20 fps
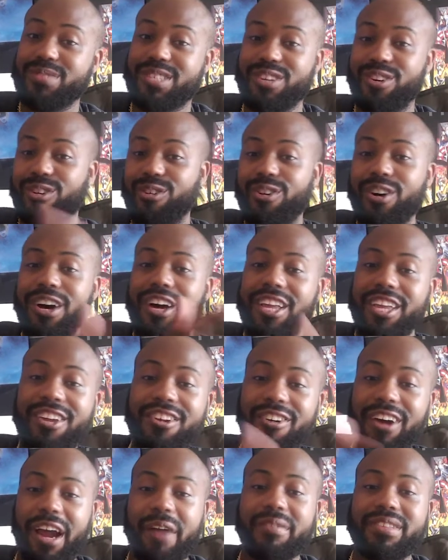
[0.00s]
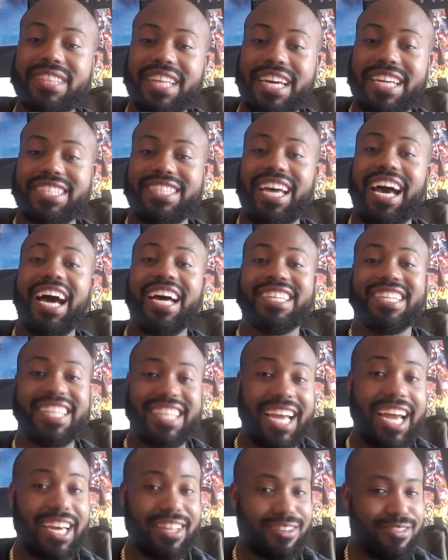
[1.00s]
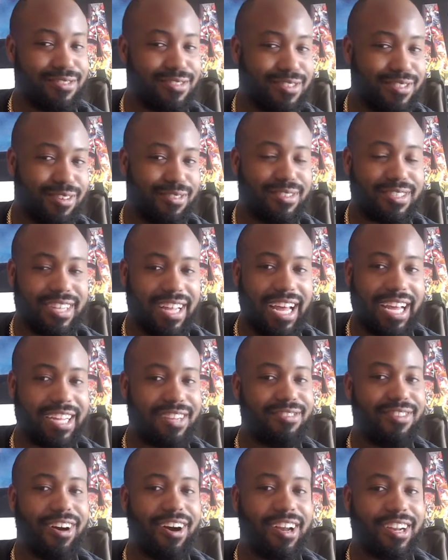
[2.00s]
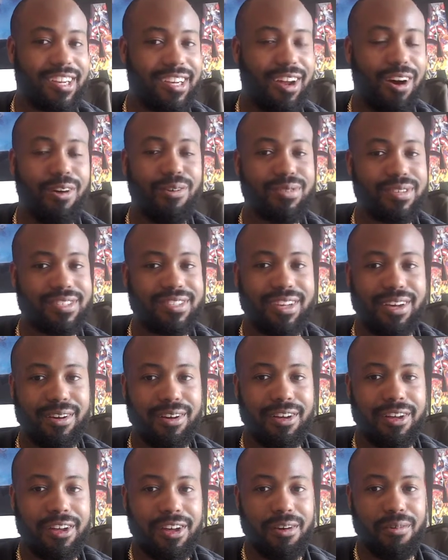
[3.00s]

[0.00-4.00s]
So everything ties together. So it's like you already know what's up.